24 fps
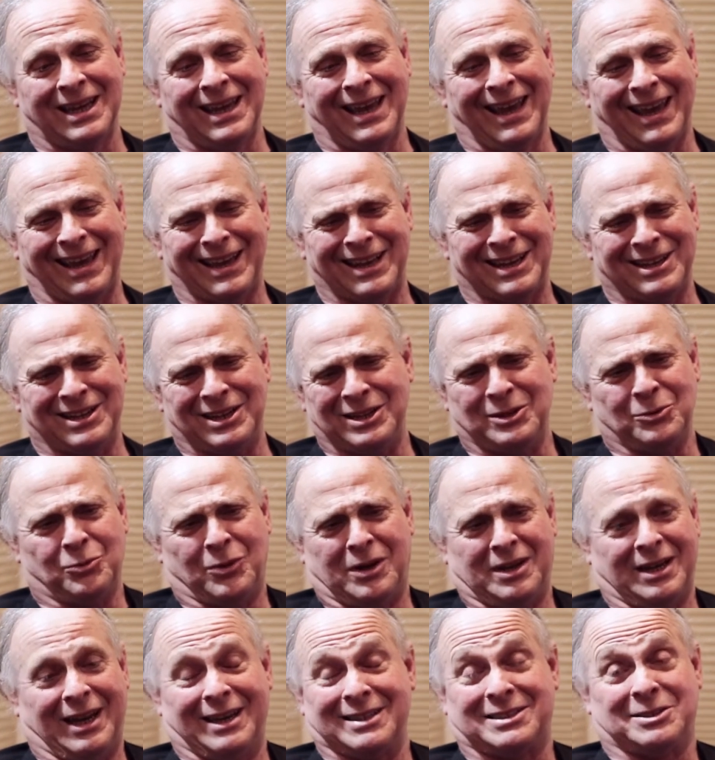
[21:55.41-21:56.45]
And
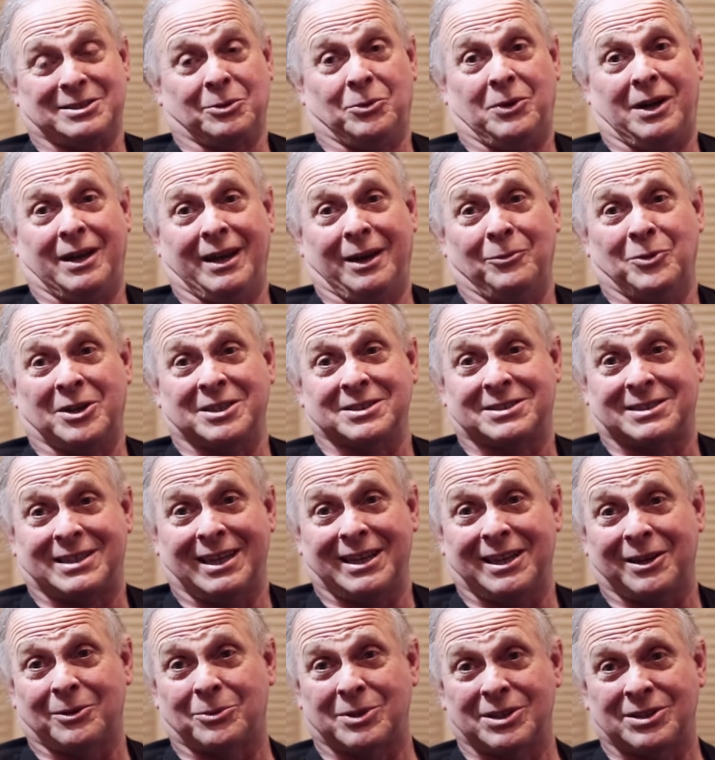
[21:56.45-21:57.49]
I said, "Well, I want to stay
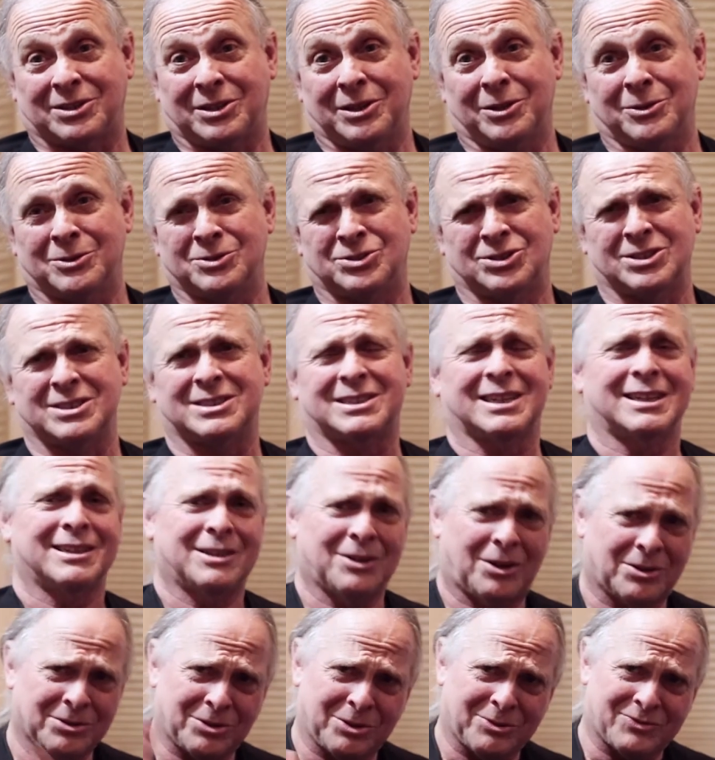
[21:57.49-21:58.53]
here with you." She said, "No,
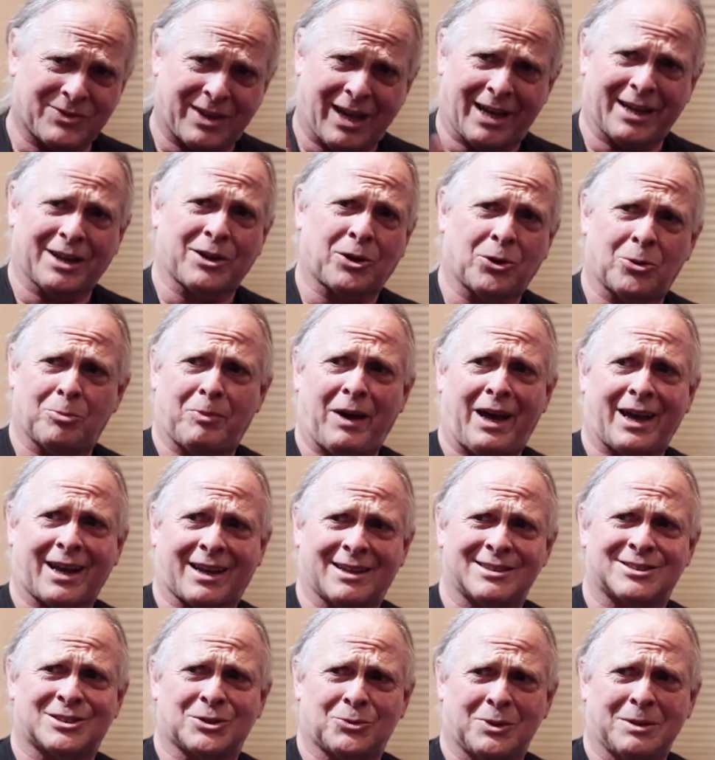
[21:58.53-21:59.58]
you've got to go back and
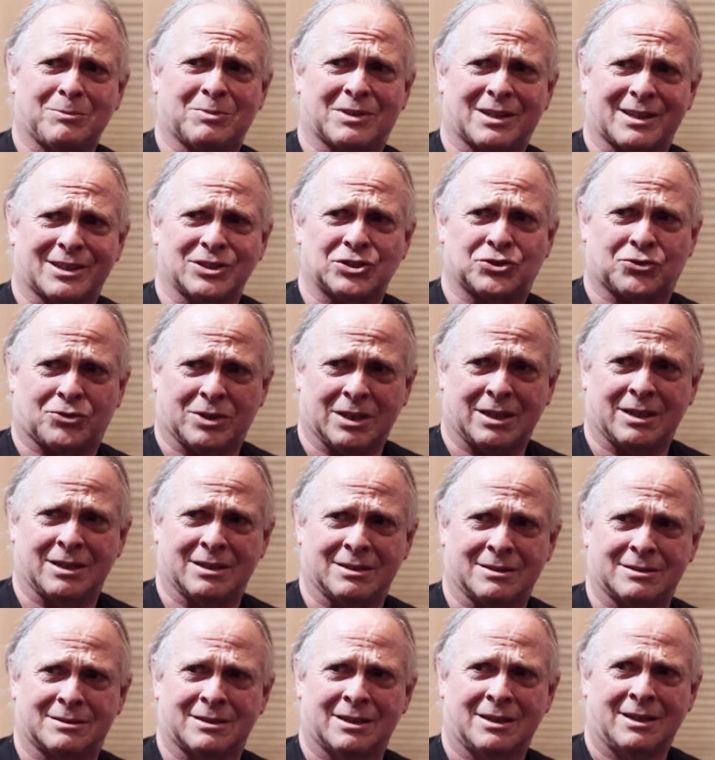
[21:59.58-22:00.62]
sweep the
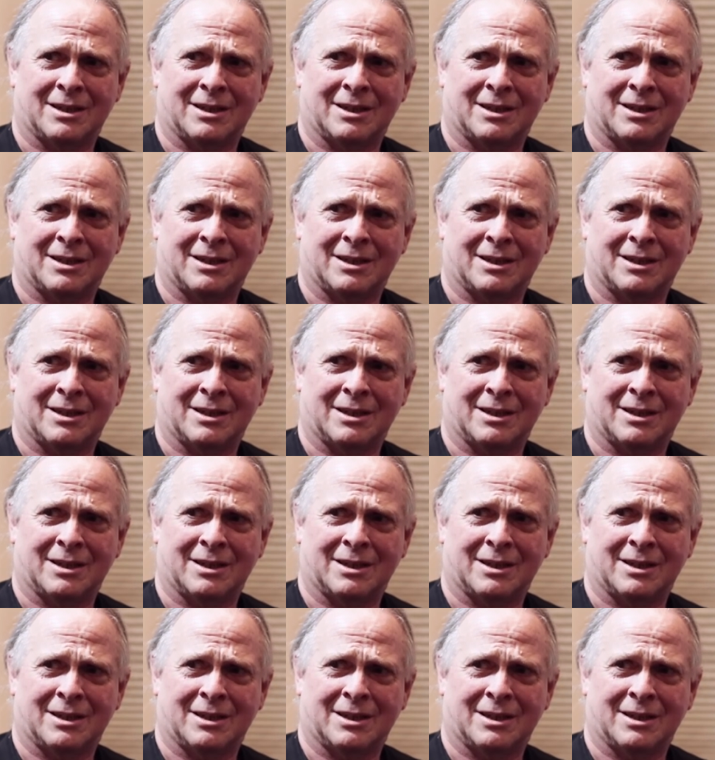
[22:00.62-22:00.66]
latrines.